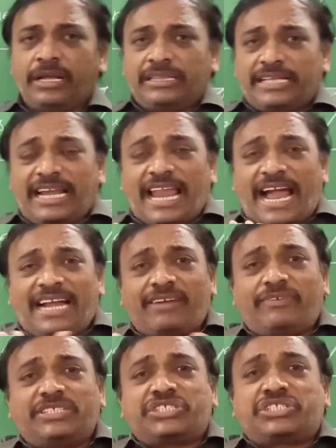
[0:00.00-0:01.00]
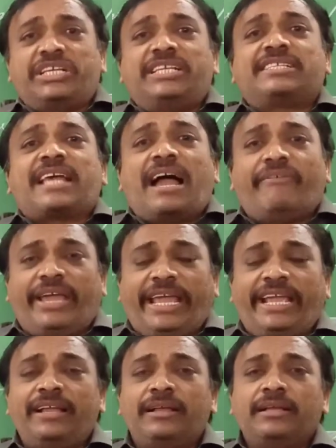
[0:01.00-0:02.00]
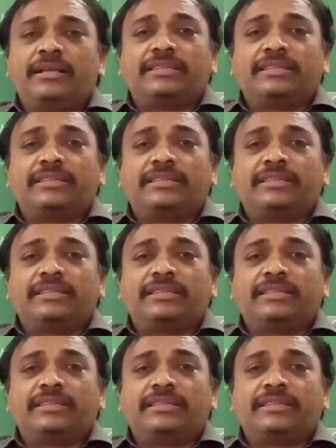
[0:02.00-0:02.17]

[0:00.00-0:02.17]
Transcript: the land which she is having,